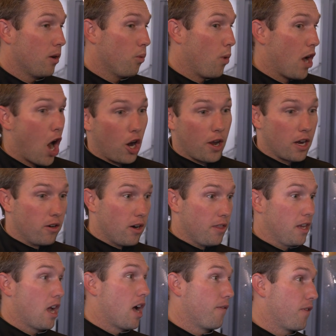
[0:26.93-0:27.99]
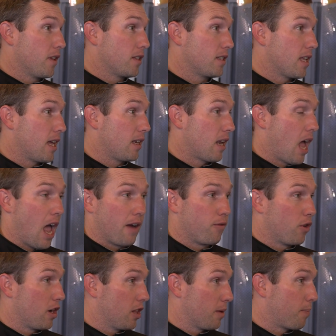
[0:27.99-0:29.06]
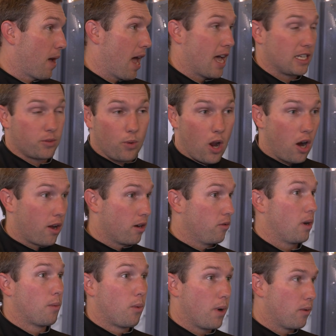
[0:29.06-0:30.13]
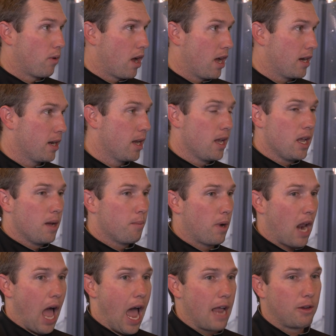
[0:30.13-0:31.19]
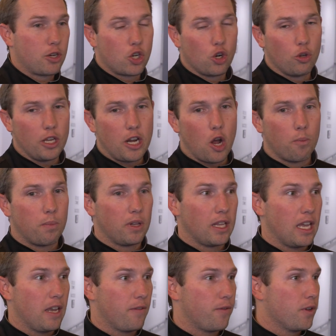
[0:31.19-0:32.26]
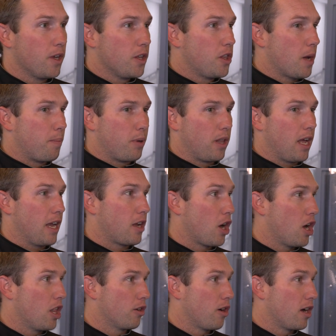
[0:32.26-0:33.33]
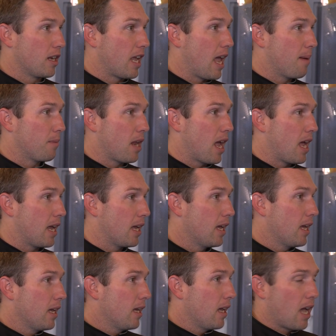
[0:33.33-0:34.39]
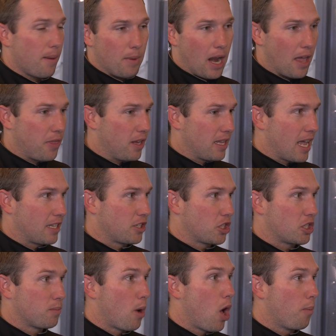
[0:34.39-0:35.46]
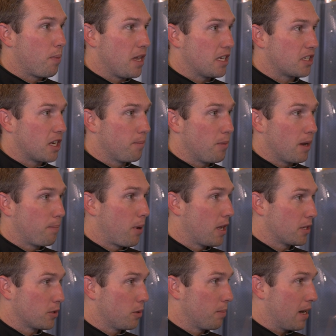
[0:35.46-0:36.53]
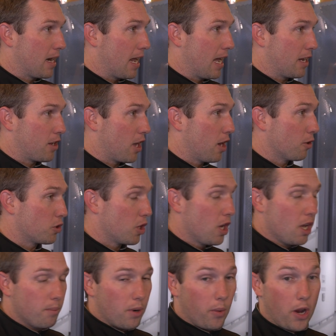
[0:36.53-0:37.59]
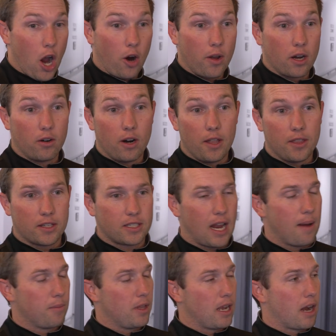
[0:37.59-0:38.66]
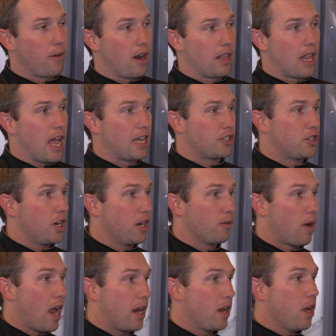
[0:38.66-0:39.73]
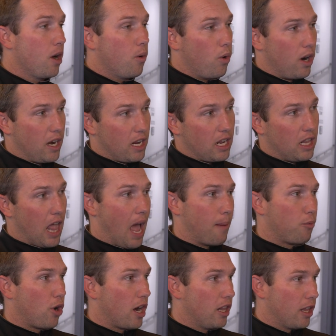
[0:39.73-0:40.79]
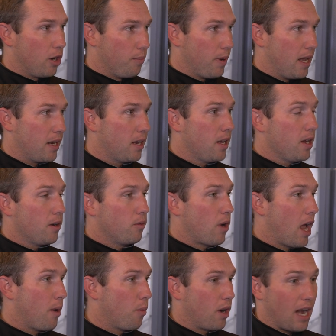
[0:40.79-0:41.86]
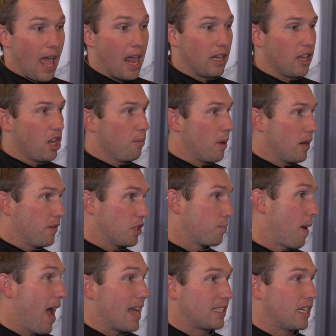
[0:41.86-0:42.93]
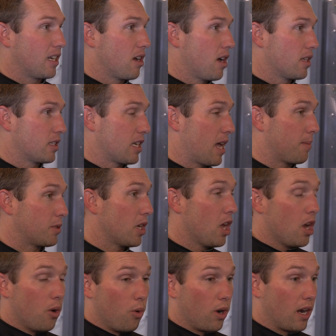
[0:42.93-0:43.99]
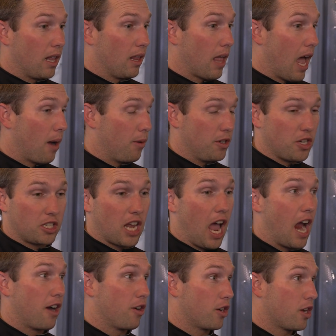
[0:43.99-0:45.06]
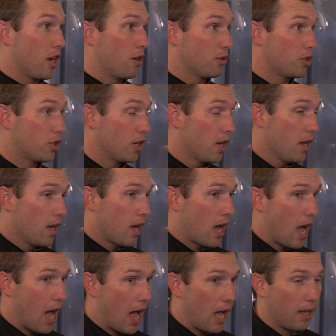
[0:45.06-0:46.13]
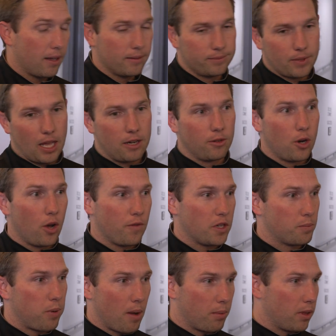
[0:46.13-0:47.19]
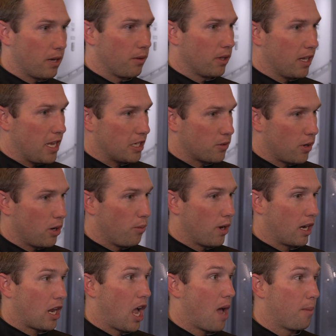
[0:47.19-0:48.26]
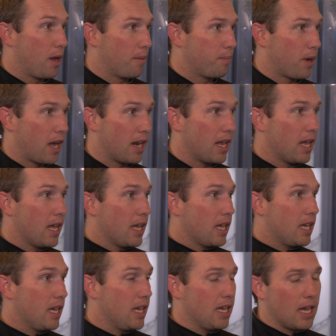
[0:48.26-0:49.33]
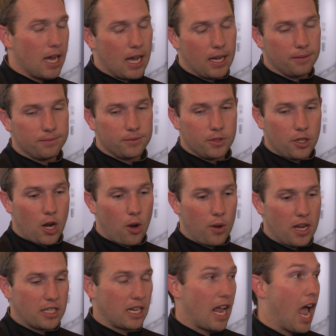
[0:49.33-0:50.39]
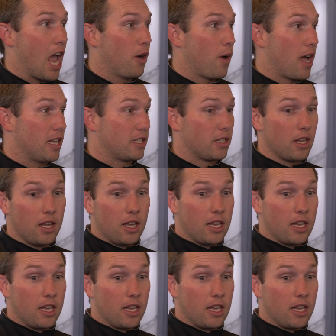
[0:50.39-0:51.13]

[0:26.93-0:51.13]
We are going to run the offense that I've run in the past. We are going to run what we run, but I truly don't believe the play caller on game day. I mean, I think that's a small piece in a big puzzle of being a head coach. But we are going to run the same thing I ran last year, right? We're going to collaborate a little bit, right? We're going to add a little bit of his passing concepts. We just hired a coach. I don't know if he's publicly released, so I don't want to comment, but he's a guy who has